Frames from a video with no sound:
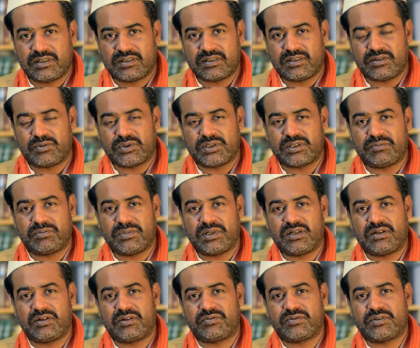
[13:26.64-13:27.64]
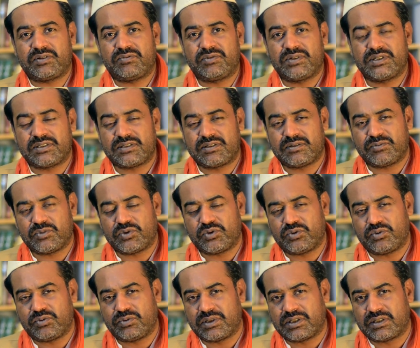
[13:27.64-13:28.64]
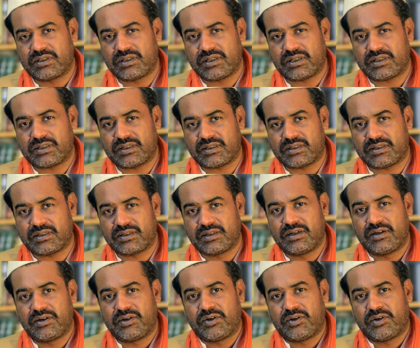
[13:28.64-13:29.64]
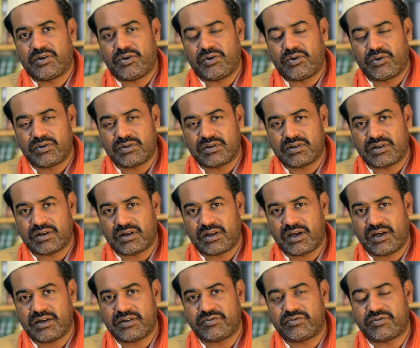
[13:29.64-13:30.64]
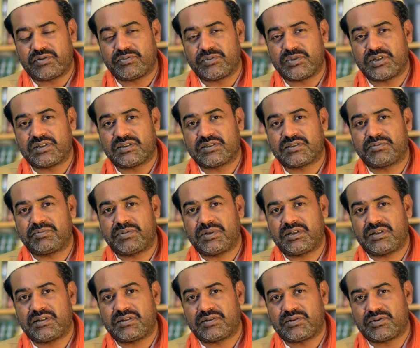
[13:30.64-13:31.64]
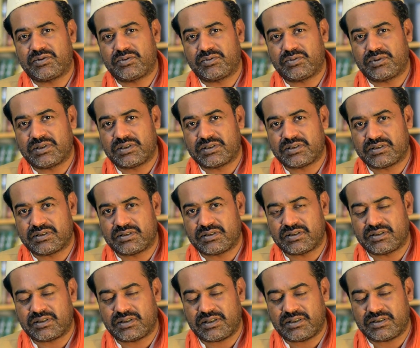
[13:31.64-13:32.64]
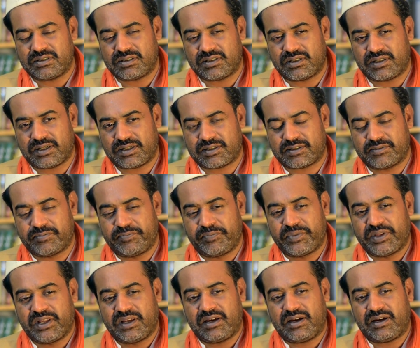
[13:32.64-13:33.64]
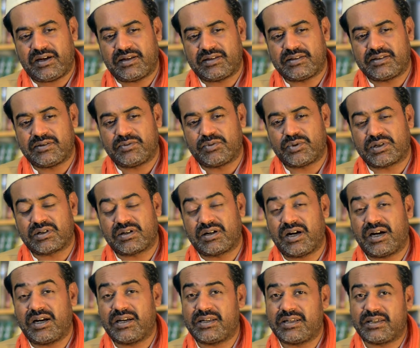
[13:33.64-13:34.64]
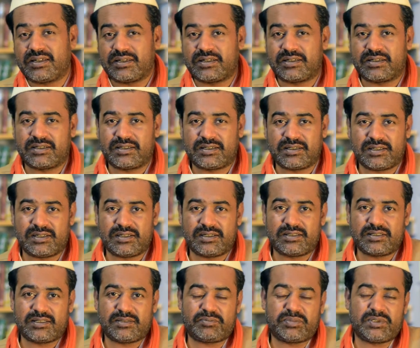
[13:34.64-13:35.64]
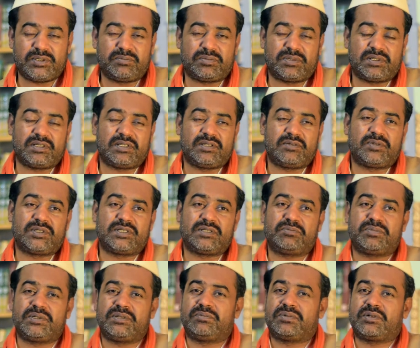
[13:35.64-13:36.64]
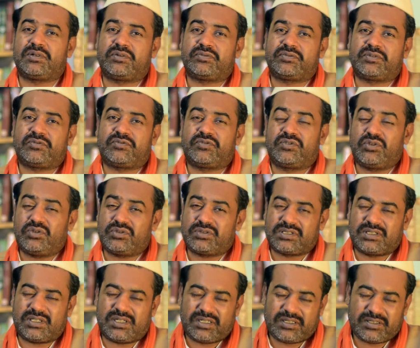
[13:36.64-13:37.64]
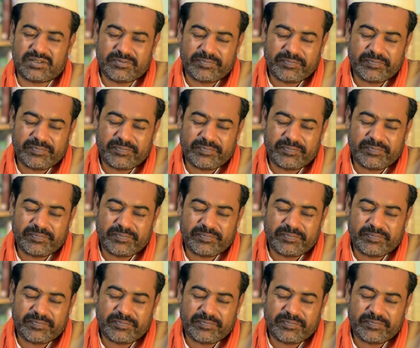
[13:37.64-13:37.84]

they were the men of the wisdom who were getting all the light from their spirit towards their intellect, and they were guiding the people. They were the people of the foresight,